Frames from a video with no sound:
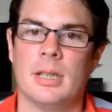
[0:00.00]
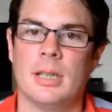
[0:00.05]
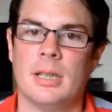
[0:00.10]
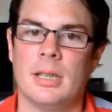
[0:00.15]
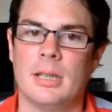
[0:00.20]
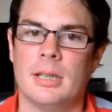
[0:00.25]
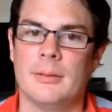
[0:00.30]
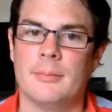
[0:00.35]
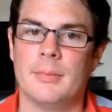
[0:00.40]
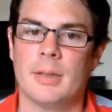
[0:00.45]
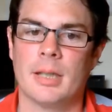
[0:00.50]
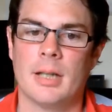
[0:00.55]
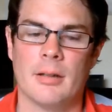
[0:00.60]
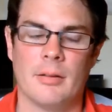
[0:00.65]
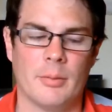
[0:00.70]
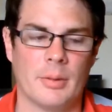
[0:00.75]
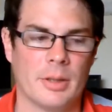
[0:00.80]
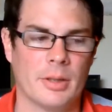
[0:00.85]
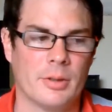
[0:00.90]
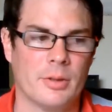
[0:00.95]
I
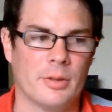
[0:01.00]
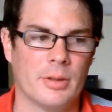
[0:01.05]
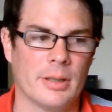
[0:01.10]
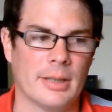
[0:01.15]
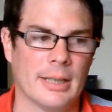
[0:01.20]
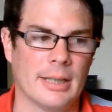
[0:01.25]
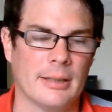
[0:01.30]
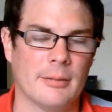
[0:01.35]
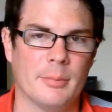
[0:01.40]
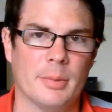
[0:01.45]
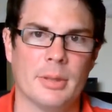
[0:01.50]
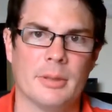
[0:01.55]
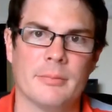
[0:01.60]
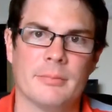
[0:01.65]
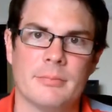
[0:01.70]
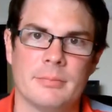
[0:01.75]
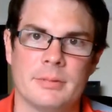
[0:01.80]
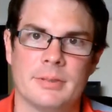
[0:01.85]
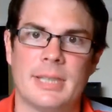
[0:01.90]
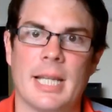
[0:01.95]
can't really call it now,
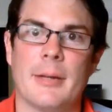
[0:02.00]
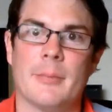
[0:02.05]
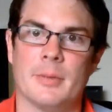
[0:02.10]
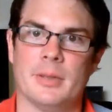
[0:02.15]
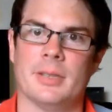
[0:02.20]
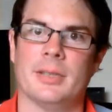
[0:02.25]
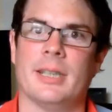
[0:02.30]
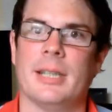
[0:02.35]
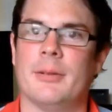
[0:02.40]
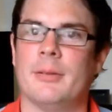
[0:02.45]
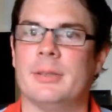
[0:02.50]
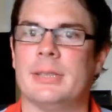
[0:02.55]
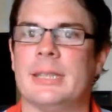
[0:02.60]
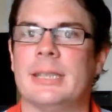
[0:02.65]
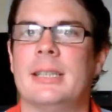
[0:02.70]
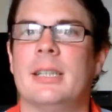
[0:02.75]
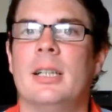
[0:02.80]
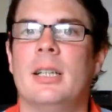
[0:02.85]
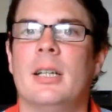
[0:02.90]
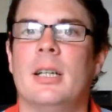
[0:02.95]
but statemented, that was
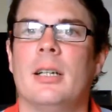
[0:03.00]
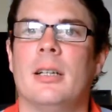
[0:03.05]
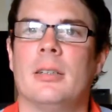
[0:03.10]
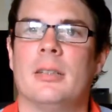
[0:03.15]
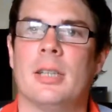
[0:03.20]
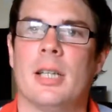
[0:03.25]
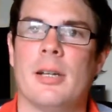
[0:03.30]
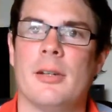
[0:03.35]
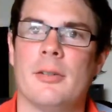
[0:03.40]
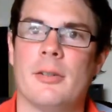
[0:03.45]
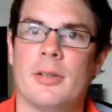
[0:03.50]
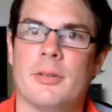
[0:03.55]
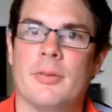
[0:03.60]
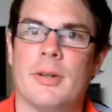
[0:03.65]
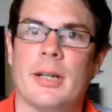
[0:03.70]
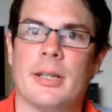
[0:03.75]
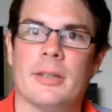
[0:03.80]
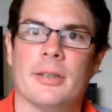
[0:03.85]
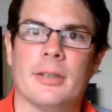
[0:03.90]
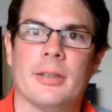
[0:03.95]
it. So the
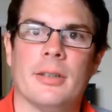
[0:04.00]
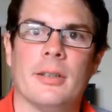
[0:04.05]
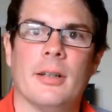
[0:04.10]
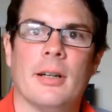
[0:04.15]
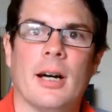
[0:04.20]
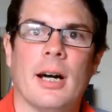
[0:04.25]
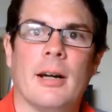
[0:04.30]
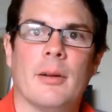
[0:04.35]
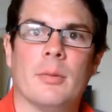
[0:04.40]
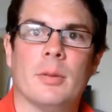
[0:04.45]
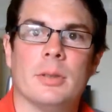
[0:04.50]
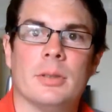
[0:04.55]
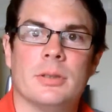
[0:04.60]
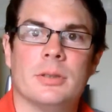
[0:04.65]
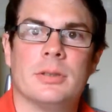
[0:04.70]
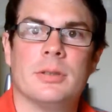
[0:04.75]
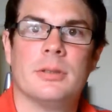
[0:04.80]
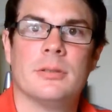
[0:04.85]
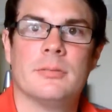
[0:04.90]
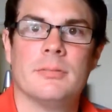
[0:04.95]
fact that I
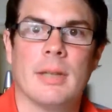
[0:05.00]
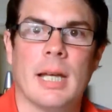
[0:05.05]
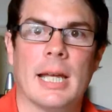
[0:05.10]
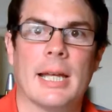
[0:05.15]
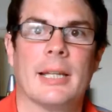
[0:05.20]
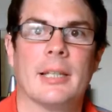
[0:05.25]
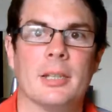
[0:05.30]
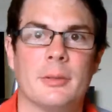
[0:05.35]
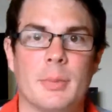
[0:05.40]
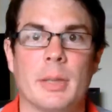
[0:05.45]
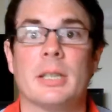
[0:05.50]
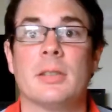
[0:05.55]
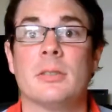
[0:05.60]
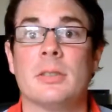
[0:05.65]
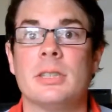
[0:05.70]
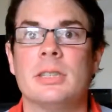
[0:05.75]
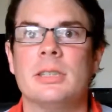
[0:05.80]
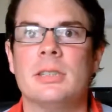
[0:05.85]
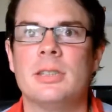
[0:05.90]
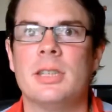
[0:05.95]
was a
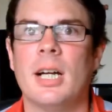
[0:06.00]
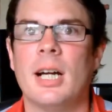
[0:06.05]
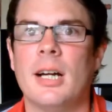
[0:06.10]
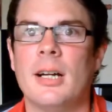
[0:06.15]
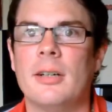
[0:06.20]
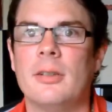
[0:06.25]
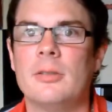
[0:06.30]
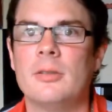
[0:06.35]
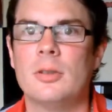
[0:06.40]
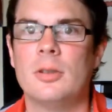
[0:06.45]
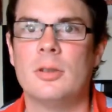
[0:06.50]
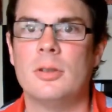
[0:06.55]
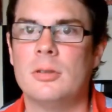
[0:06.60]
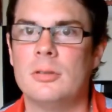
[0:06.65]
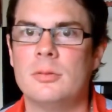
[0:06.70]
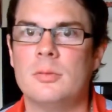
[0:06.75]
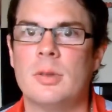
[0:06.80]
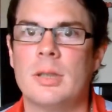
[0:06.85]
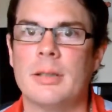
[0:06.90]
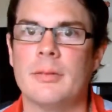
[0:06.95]
special needs child,
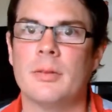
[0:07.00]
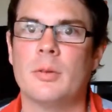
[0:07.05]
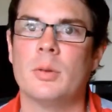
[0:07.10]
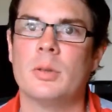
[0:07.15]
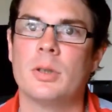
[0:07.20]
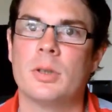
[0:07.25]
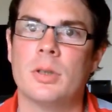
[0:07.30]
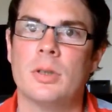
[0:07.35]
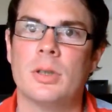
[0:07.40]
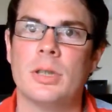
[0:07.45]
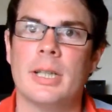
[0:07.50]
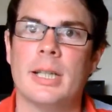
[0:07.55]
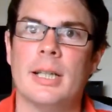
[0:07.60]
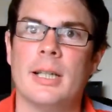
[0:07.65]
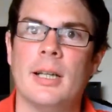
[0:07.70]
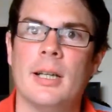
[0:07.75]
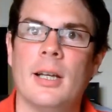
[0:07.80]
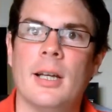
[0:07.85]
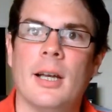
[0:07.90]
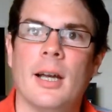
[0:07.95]
or whatever you want to call
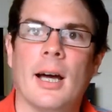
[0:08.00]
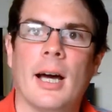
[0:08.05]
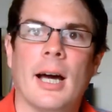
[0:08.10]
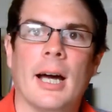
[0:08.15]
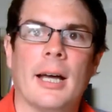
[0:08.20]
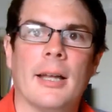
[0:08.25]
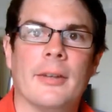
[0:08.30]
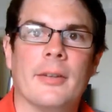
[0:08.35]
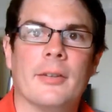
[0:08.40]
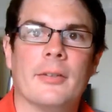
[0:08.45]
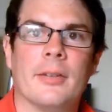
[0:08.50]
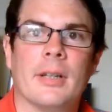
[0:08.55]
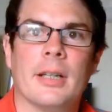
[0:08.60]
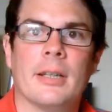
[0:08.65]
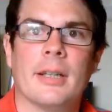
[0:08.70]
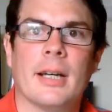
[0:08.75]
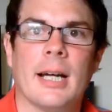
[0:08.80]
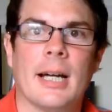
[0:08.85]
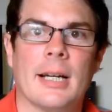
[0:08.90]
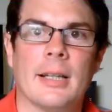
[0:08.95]
it, and the
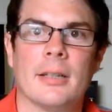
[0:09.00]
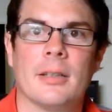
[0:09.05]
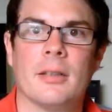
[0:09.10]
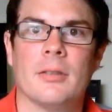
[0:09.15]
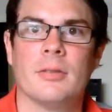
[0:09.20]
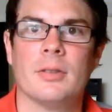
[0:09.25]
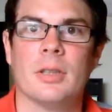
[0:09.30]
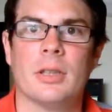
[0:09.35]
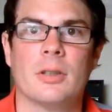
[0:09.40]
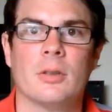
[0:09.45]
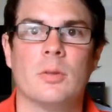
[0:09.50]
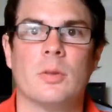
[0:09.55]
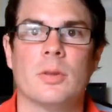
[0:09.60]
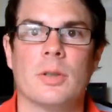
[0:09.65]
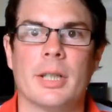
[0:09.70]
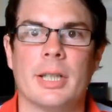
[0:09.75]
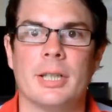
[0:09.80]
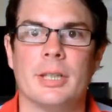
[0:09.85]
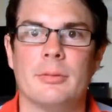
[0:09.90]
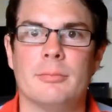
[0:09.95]
fact that I had obviously
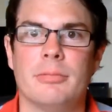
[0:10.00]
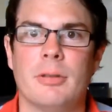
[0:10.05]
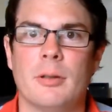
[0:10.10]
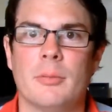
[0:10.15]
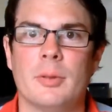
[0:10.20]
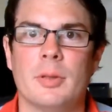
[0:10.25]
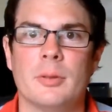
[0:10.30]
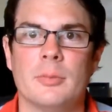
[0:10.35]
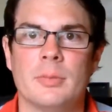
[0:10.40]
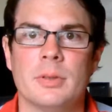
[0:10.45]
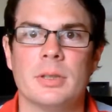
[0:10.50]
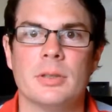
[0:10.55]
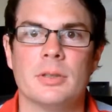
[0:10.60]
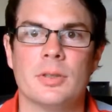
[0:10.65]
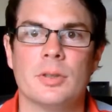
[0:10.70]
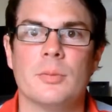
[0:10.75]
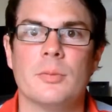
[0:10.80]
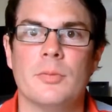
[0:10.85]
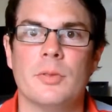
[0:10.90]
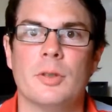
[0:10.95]
coordination problems
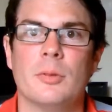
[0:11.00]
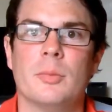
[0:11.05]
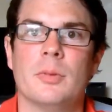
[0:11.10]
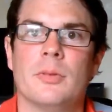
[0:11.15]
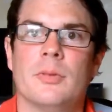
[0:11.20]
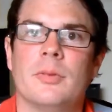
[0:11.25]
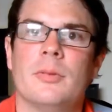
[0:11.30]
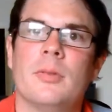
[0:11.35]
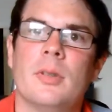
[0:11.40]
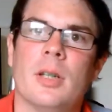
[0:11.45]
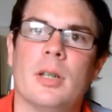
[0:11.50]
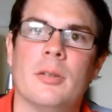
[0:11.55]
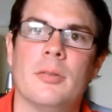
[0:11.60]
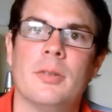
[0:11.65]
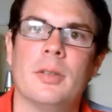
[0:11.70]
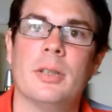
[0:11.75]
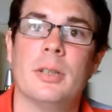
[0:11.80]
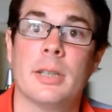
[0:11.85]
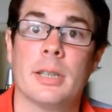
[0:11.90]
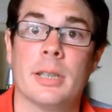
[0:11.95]
and some form of
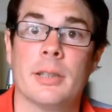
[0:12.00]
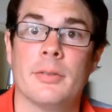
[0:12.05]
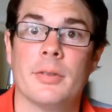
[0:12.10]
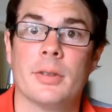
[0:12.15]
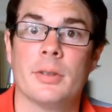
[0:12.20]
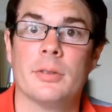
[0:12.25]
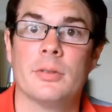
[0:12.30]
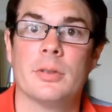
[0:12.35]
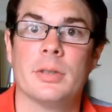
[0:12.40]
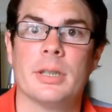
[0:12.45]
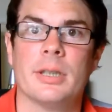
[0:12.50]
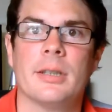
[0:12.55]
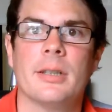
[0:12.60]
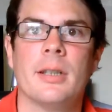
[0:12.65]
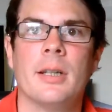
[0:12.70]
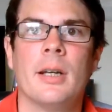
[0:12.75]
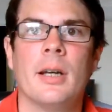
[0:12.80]
learning difficulty.